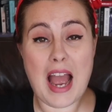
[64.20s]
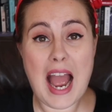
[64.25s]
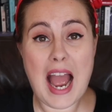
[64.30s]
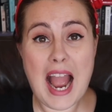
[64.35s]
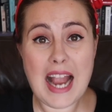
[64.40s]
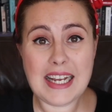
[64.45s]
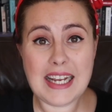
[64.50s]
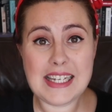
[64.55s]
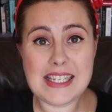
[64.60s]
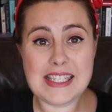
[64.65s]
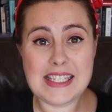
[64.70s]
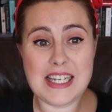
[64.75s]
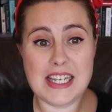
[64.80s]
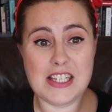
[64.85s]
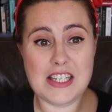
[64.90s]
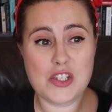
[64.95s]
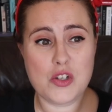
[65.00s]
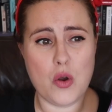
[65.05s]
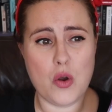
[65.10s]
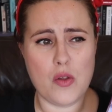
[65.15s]
that angst,
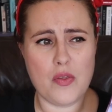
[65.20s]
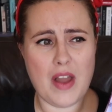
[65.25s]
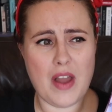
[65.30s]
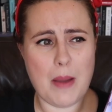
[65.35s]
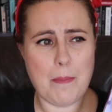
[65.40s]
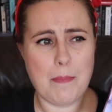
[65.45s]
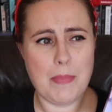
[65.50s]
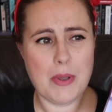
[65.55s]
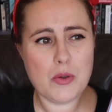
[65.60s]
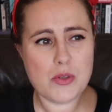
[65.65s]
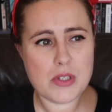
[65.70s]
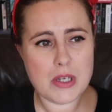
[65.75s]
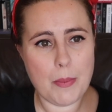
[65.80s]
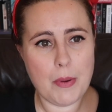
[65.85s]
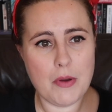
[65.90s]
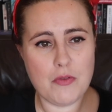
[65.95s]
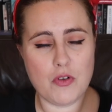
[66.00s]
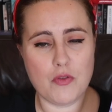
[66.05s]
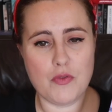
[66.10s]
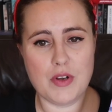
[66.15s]
it's got that build
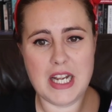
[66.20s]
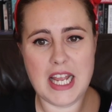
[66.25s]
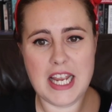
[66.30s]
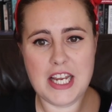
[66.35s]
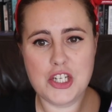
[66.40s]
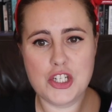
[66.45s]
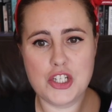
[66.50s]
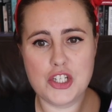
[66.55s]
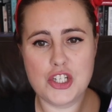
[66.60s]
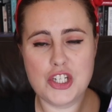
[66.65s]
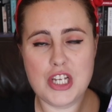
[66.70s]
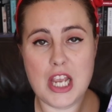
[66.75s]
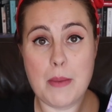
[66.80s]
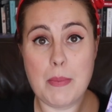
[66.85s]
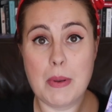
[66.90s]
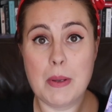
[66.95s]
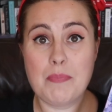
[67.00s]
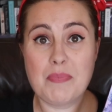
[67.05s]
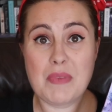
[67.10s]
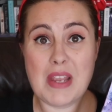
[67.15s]
up of a
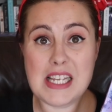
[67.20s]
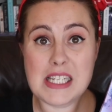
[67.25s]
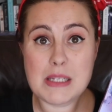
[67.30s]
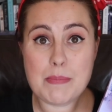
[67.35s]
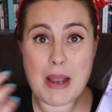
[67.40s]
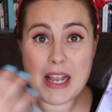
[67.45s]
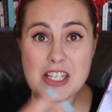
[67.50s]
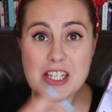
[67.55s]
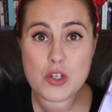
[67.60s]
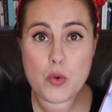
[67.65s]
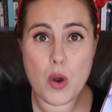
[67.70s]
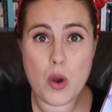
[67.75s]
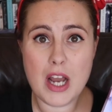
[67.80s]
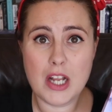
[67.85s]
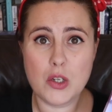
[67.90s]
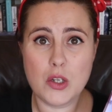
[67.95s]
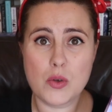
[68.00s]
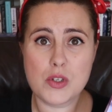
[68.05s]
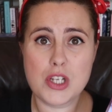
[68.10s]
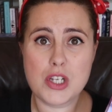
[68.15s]
relationship. It spans
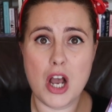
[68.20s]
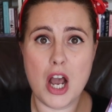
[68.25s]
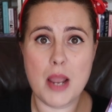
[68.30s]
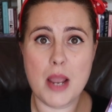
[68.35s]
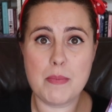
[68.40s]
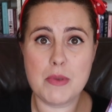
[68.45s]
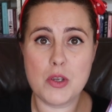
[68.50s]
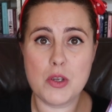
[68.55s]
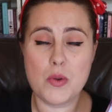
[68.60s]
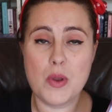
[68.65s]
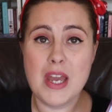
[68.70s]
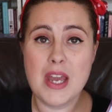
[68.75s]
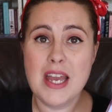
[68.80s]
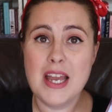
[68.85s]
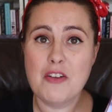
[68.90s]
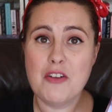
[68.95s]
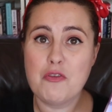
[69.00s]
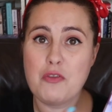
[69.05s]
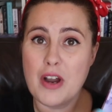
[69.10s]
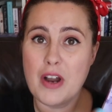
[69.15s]
quite a long time. You
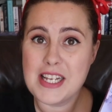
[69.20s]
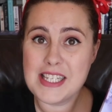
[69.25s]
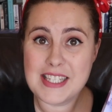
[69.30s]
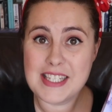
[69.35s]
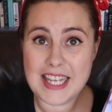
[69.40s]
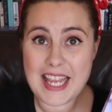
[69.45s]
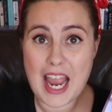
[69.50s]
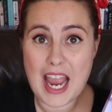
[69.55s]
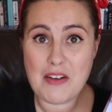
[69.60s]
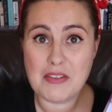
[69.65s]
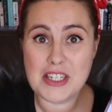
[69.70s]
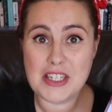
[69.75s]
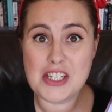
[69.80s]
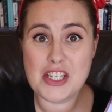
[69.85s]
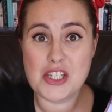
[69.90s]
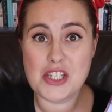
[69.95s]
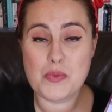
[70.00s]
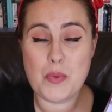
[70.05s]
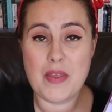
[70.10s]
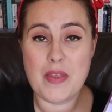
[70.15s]
find the
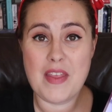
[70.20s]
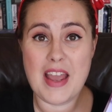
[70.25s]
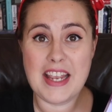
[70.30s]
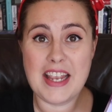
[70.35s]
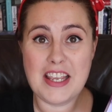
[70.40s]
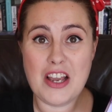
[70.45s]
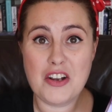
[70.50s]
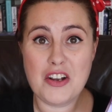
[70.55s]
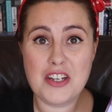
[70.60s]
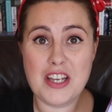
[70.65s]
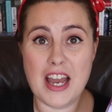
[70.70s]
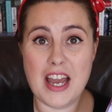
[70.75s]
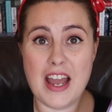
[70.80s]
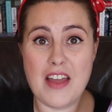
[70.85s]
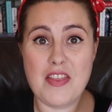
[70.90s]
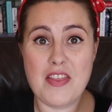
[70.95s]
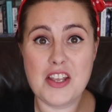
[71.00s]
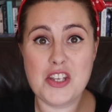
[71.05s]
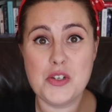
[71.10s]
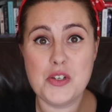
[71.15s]
characters when they're younger,
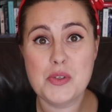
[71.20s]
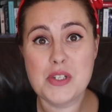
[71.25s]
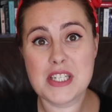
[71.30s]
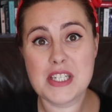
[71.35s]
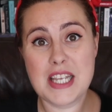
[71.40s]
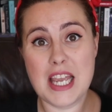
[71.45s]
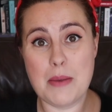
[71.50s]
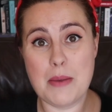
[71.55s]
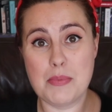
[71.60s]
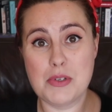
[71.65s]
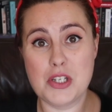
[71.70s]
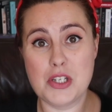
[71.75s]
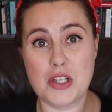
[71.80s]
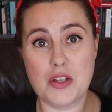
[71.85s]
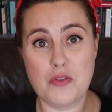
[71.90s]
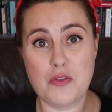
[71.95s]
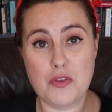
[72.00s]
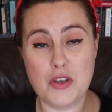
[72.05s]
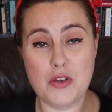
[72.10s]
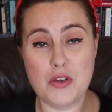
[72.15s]
and then you skip to
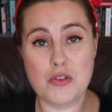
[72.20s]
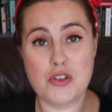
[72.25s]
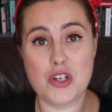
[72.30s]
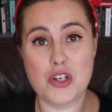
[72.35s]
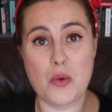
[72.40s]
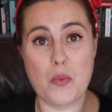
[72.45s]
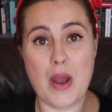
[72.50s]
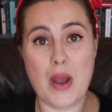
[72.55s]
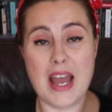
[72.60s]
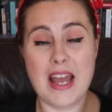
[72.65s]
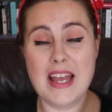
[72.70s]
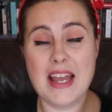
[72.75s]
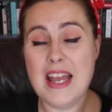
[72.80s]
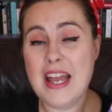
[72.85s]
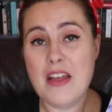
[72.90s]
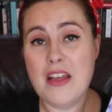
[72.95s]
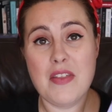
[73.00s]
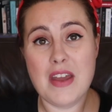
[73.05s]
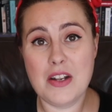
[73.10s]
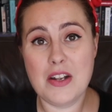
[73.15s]
the future where
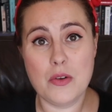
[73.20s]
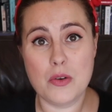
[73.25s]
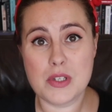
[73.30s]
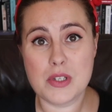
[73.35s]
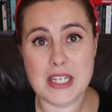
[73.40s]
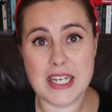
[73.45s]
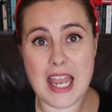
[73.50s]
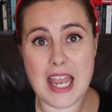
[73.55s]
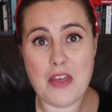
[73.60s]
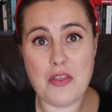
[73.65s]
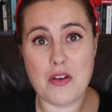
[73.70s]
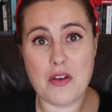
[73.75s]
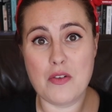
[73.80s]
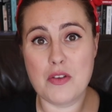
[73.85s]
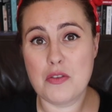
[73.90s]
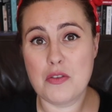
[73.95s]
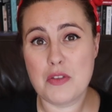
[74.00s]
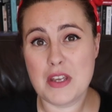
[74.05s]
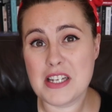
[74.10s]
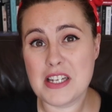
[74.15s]
they're not together
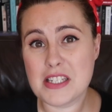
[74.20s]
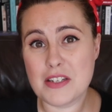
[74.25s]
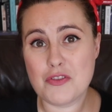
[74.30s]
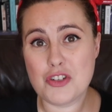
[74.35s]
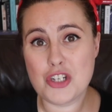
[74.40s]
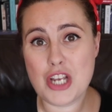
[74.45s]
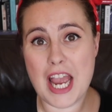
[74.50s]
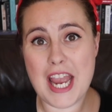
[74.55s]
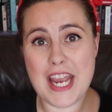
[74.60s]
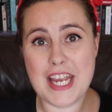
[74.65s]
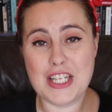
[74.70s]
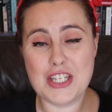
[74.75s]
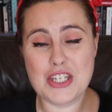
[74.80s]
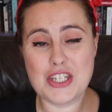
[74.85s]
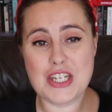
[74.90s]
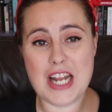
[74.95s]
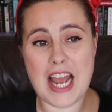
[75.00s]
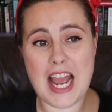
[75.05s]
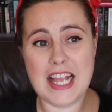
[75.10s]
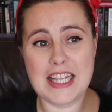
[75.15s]
and things have
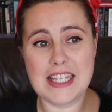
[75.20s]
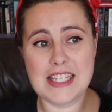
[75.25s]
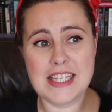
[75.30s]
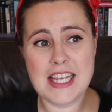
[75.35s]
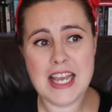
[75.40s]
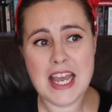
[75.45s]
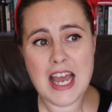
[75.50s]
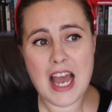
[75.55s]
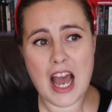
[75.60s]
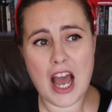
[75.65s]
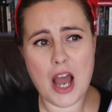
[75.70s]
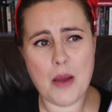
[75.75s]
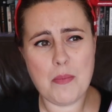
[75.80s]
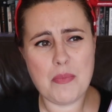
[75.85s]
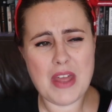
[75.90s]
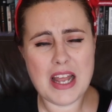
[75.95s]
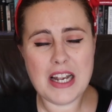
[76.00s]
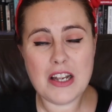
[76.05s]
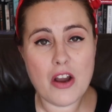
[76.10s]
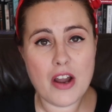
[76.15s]
changed,
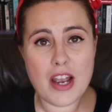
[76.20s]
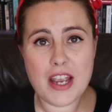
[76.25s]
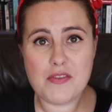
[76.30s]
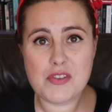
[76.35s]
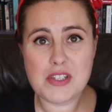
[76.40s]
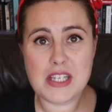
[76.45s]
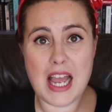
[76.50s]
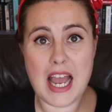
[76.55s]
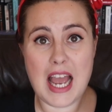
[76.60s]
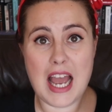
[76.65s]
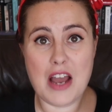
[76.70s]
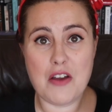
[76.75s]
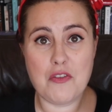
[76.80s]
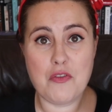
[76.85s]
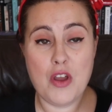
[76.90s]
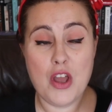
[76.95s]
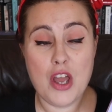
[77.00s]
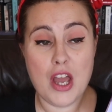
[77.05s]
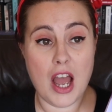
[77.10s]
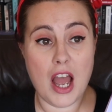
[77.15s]
and their lives have